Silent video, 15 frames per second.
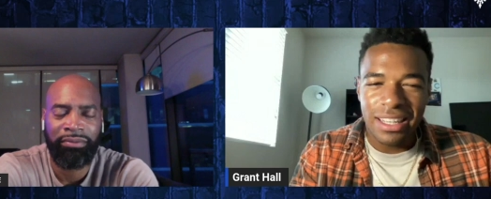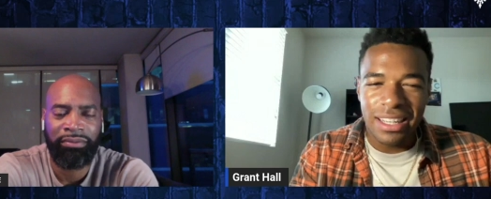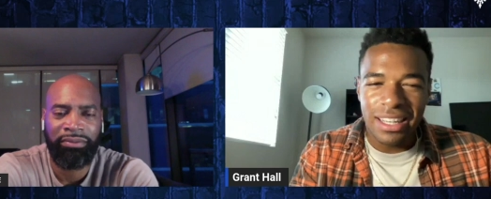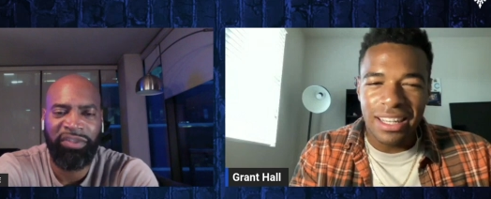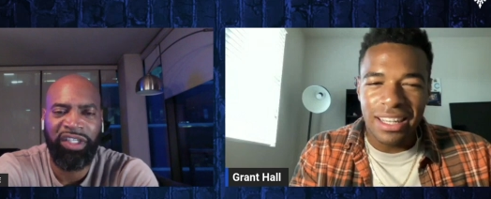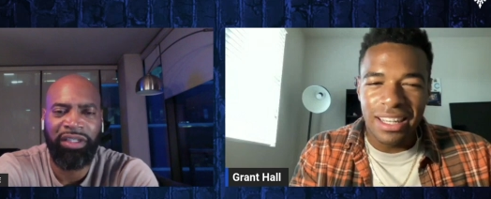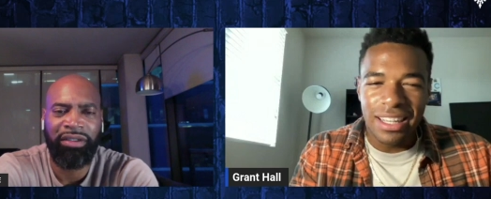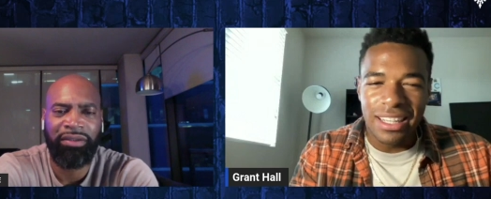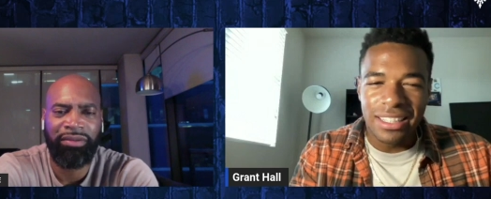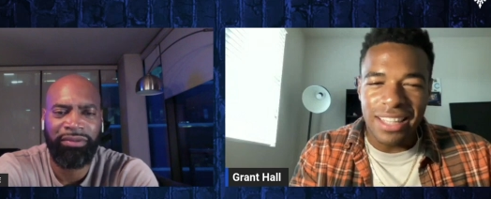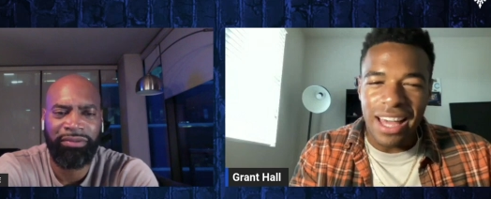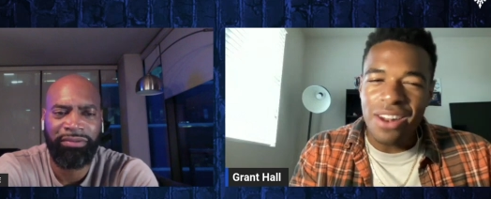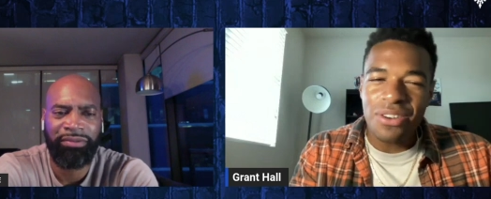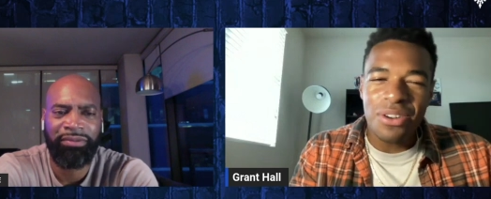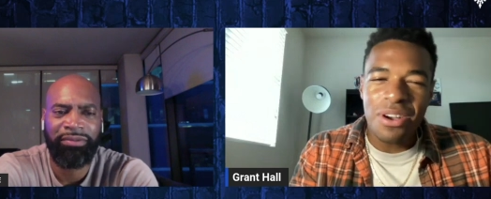Speaker 1: Yeah.
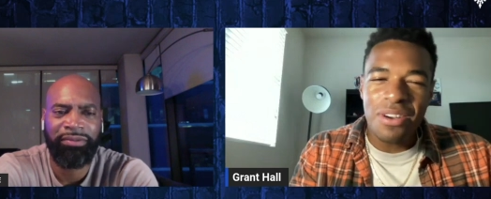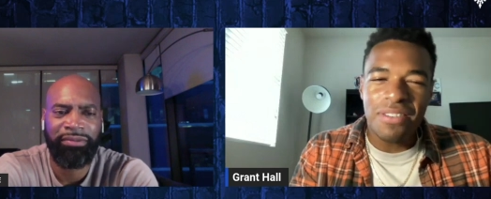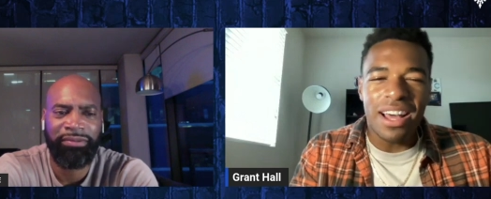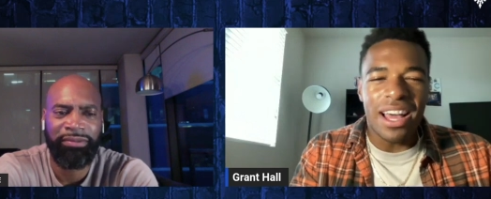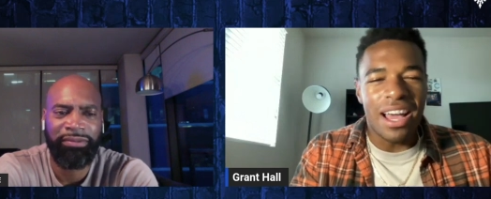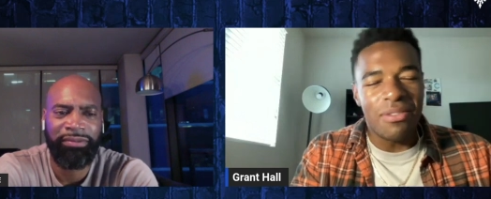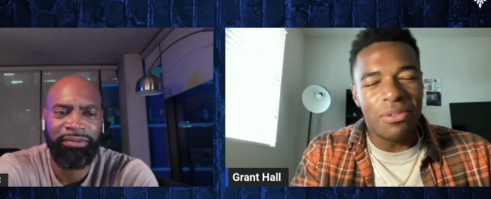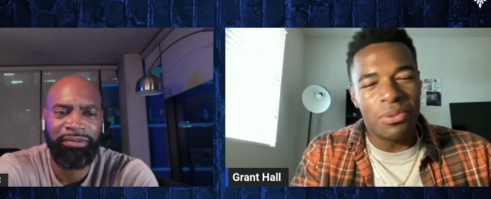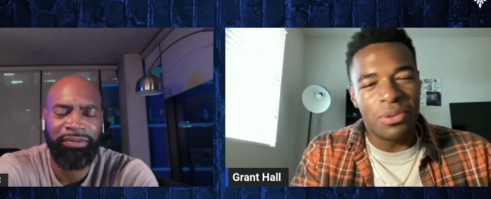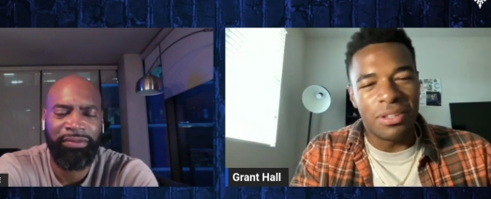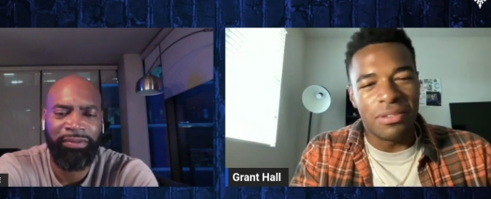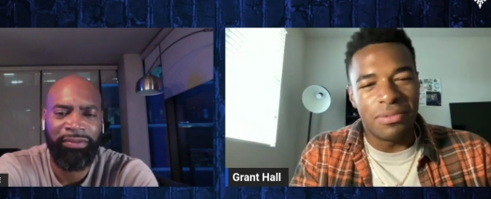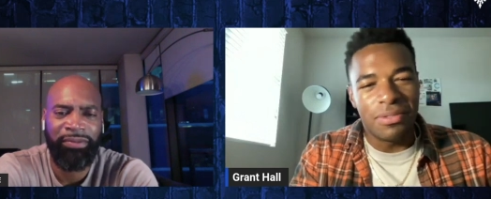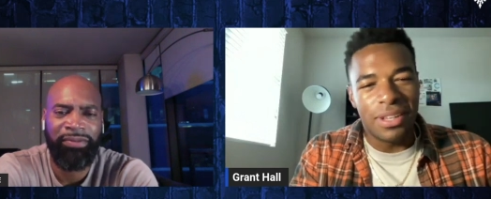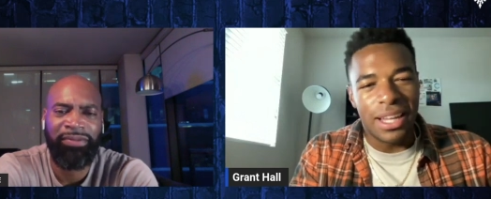So I don't know if I ever
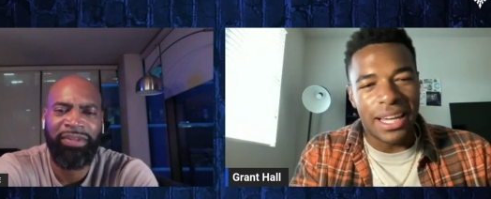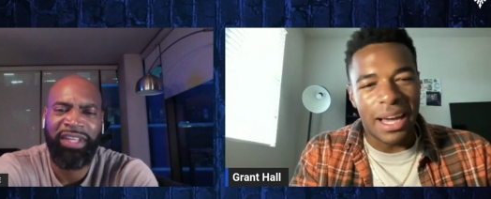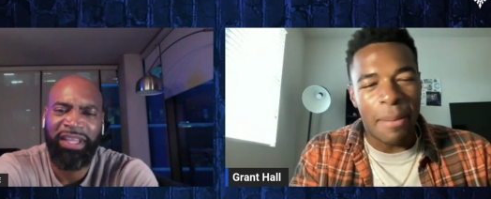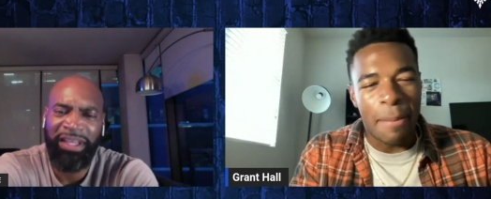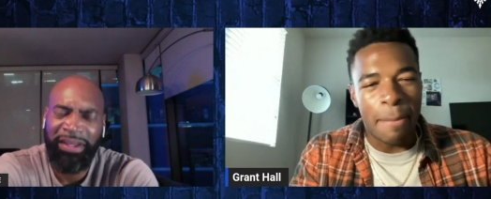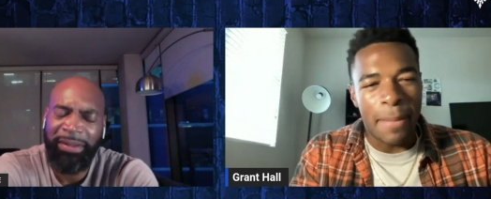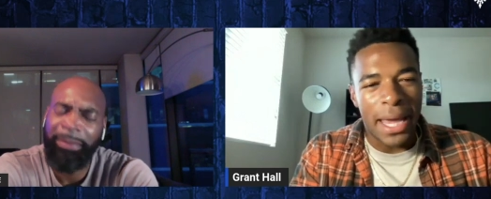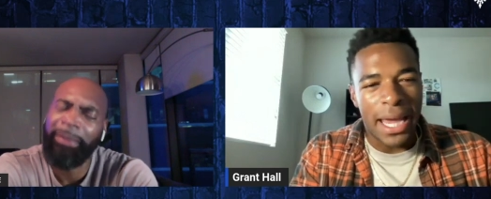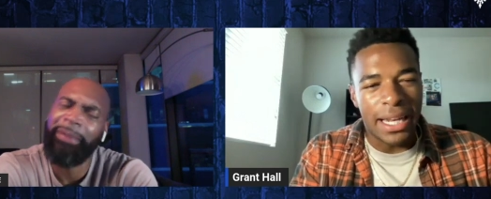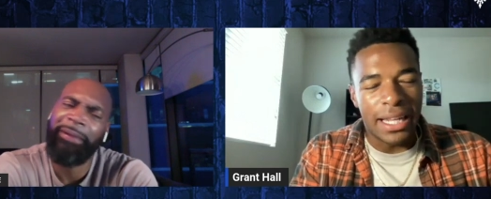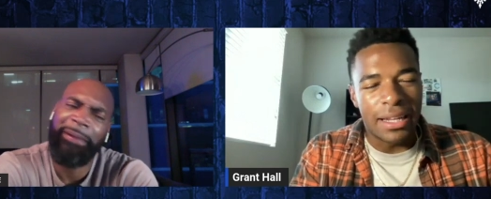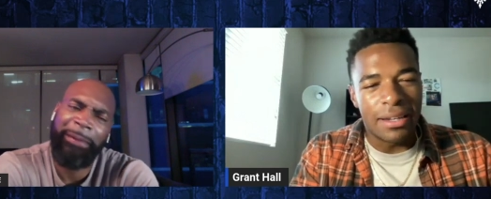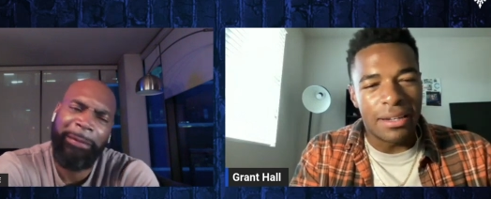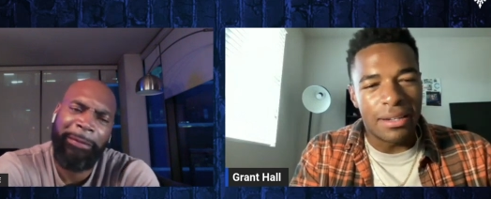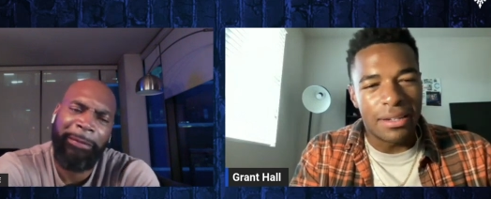really feel like I made
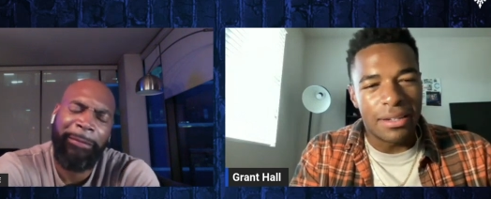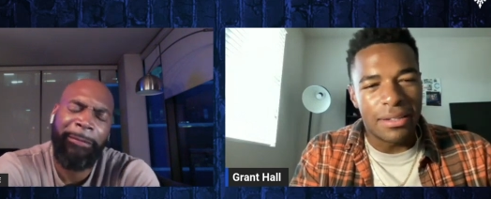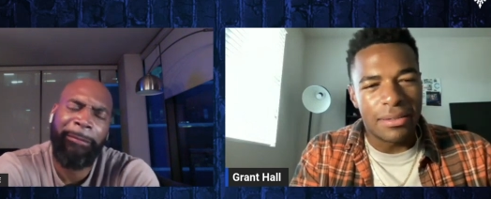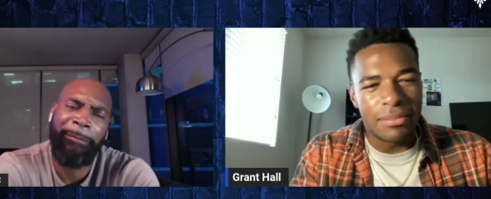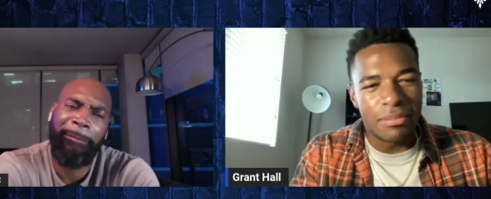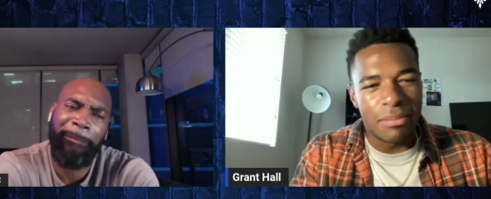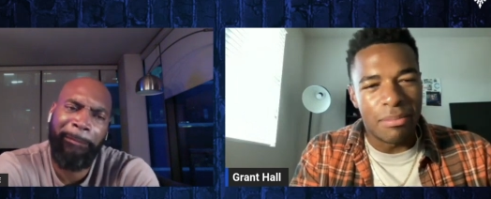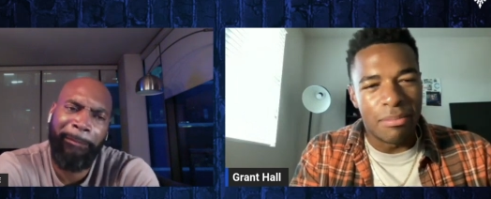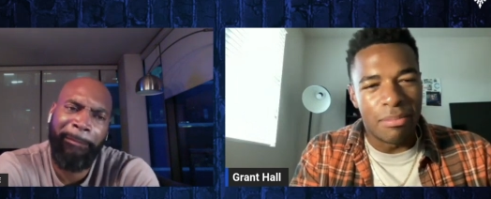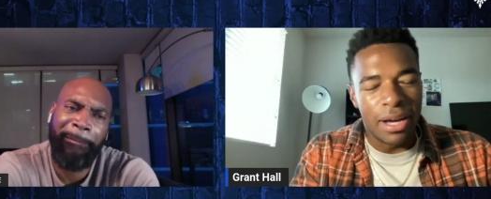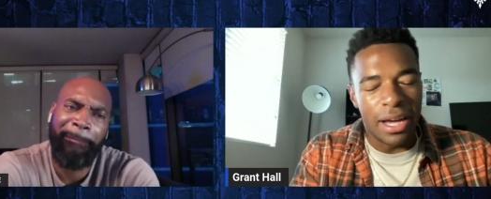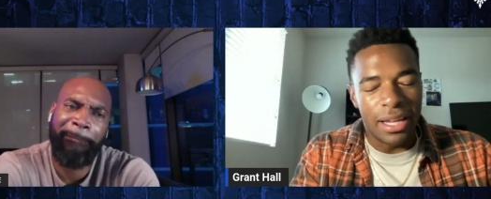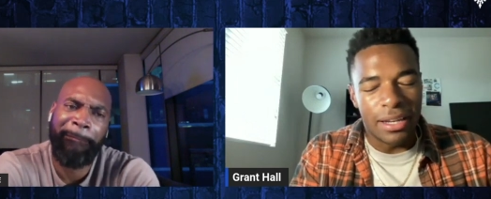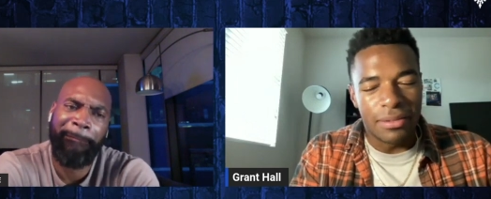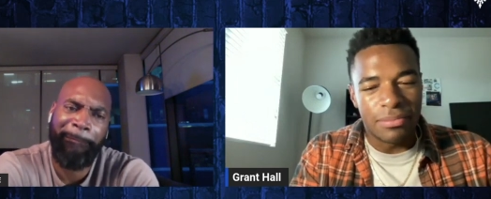no. it,
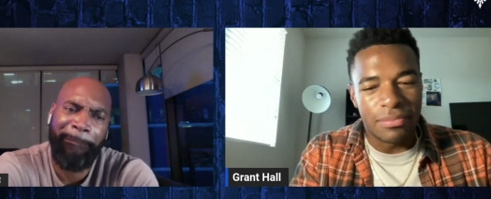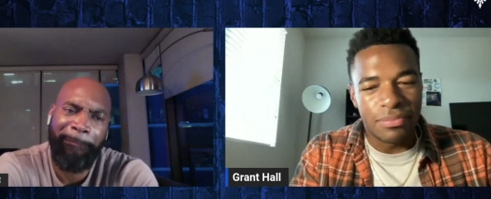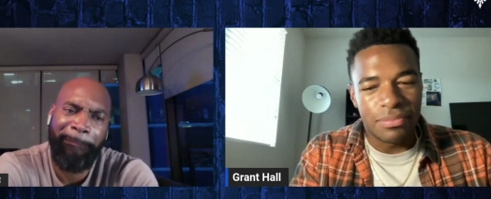but